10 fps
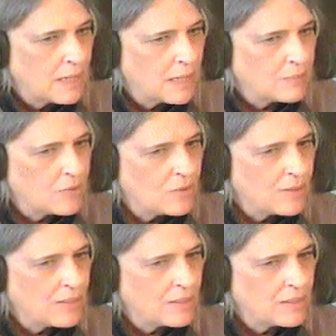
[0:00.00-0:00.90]
are
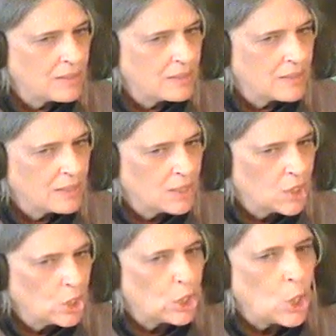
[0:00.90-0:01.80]
more
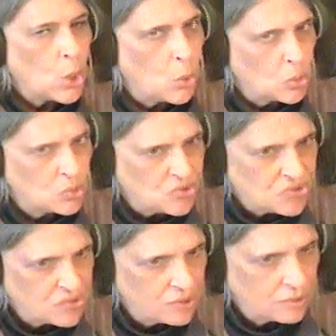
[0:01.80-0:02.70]

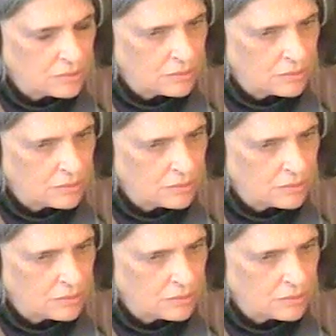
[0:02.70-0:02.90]
closed.